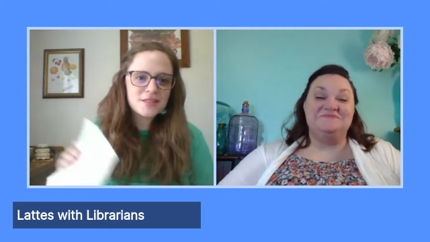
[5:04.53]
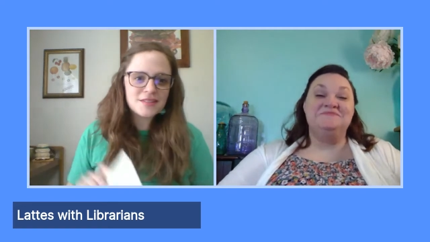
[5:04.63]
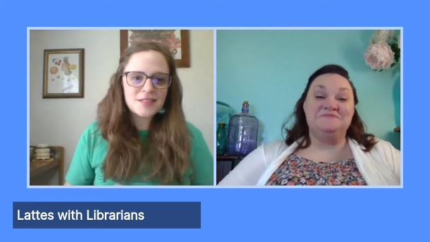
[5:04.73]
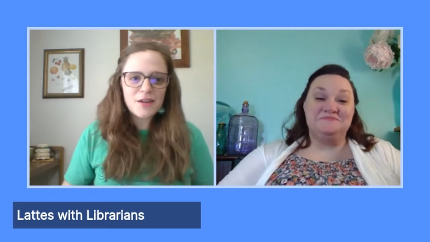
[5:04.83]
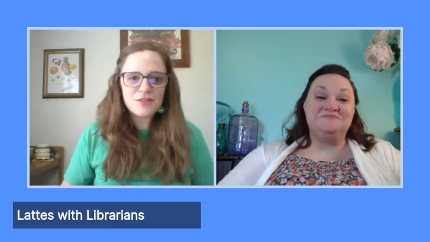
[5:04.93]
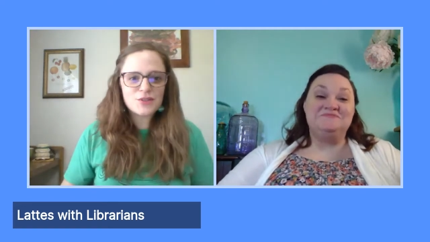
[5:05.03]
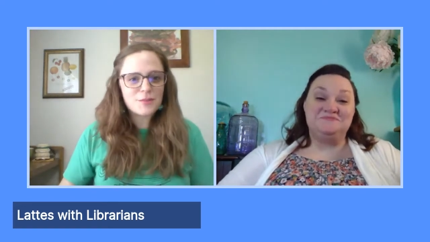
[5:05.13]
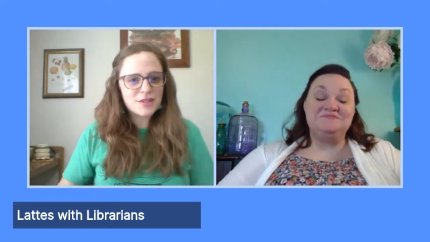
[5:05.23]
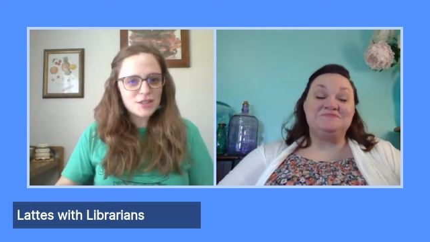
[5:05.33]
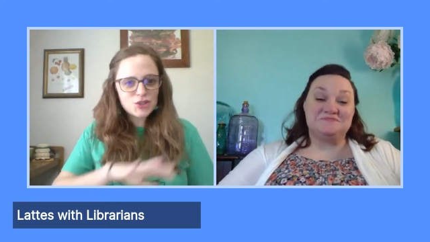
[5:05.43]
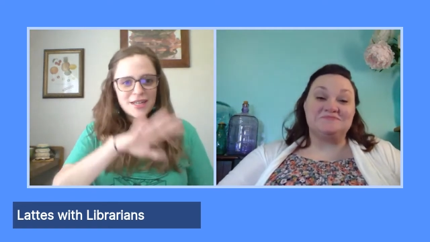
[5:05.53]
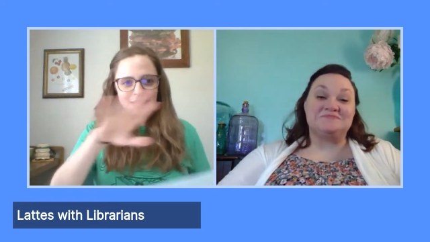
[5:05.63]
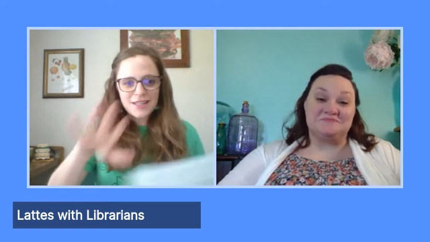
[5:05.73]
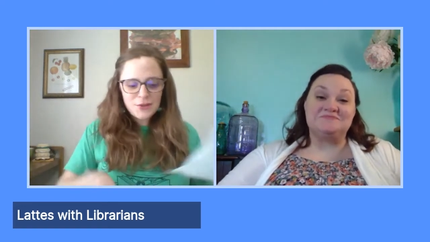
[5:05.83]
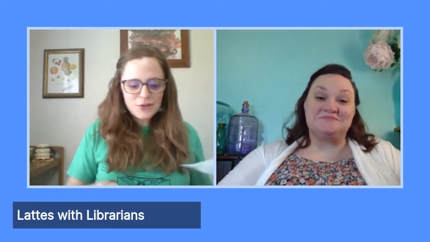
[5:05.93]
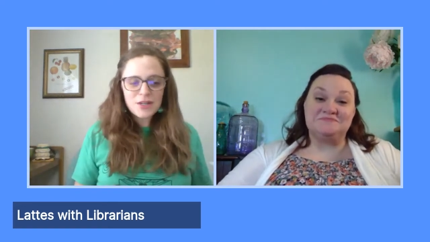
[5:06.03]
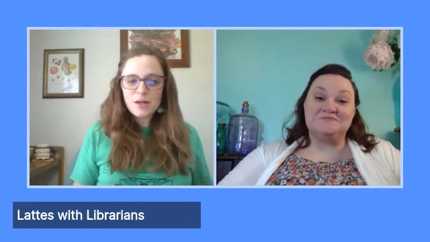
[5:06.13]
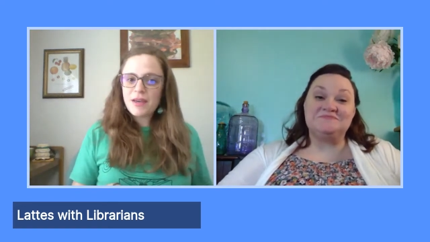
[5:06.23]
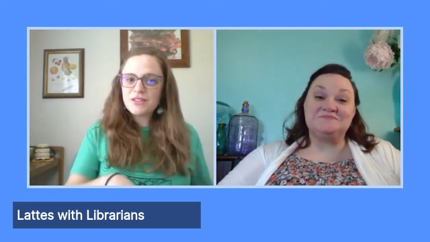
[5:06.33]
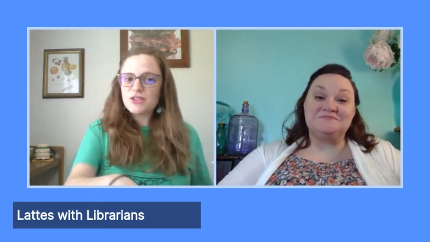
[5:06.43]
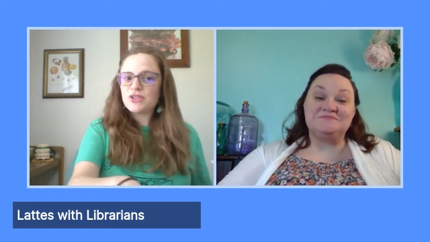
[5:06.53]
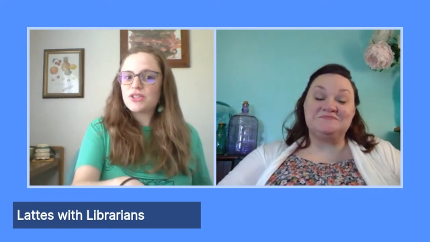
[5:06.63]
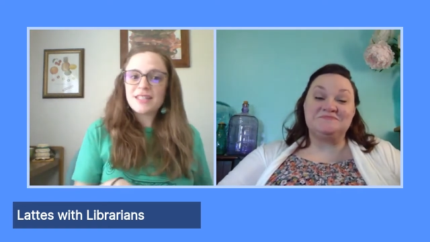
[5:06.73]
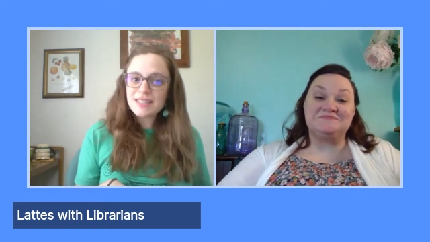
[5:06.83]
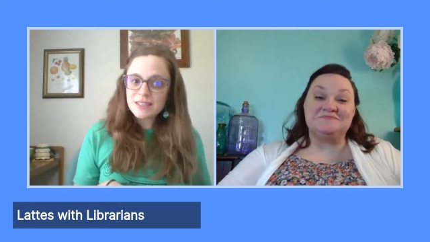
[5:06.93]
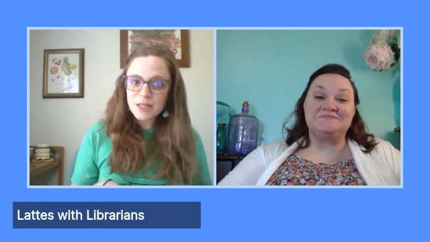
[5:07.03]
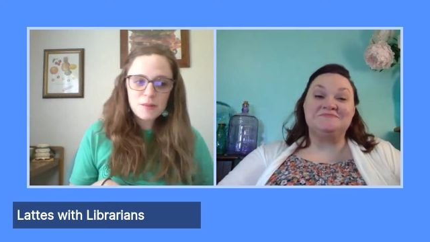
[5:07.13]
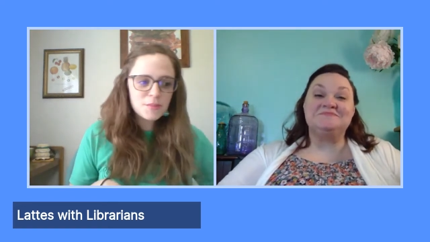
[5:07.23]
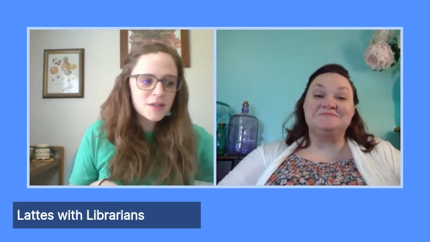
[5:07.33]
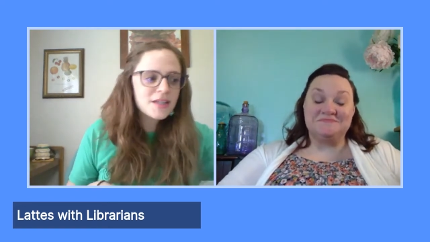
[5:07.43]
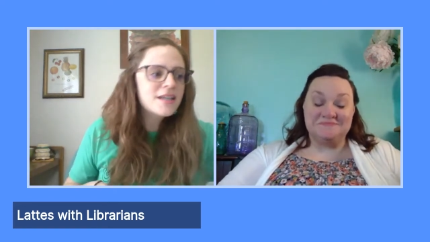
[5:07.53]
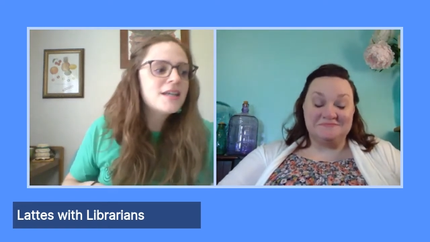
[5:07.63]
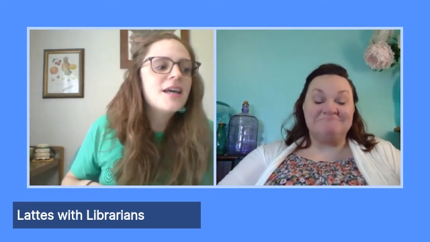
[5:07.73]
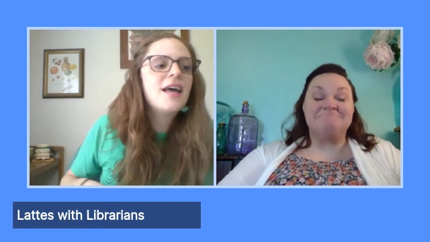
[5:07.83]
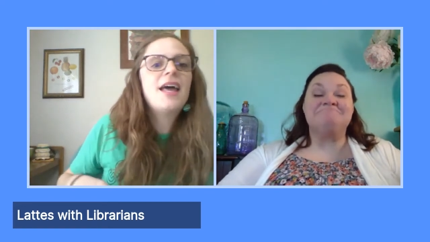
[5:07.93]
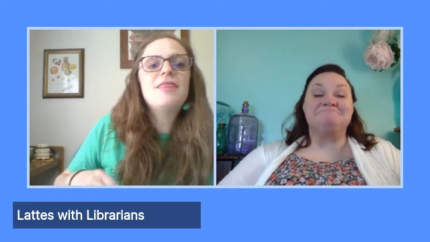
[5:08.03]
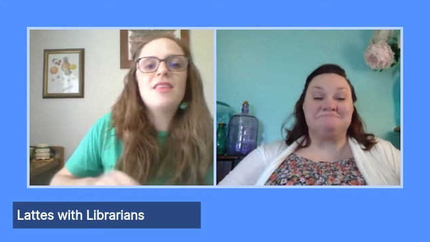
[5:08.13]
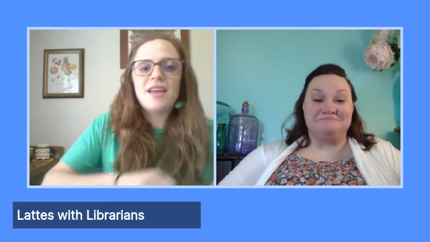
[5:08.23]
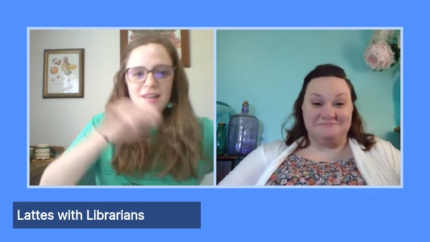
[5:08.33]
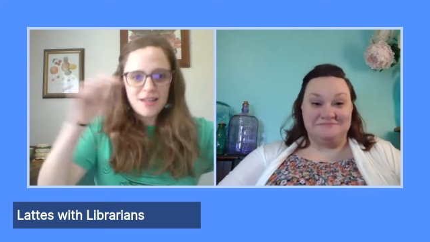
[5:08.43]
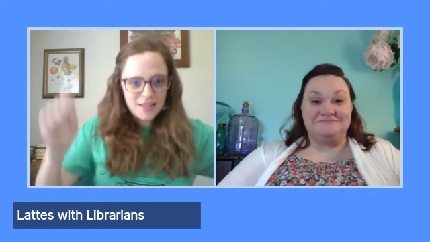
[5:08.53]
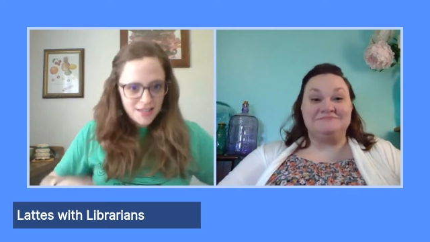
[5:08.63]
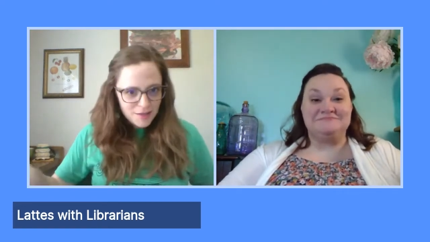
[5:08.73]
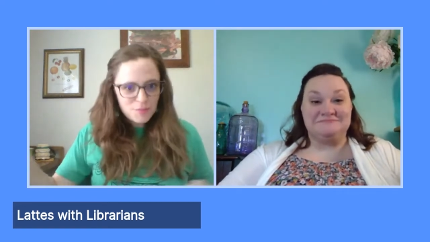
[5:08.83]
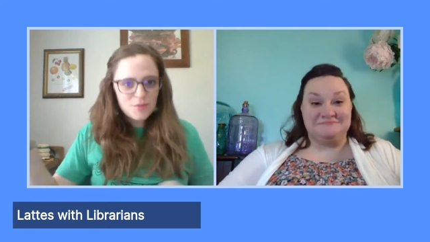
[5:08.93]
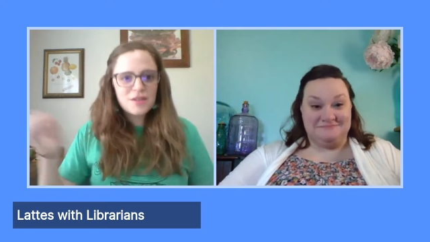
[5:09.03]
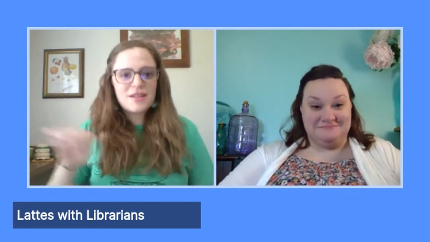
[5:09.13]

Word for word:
Speaker 1: and stuff. And so I'm gonna try to get those on a page. It's just like a dump and then keep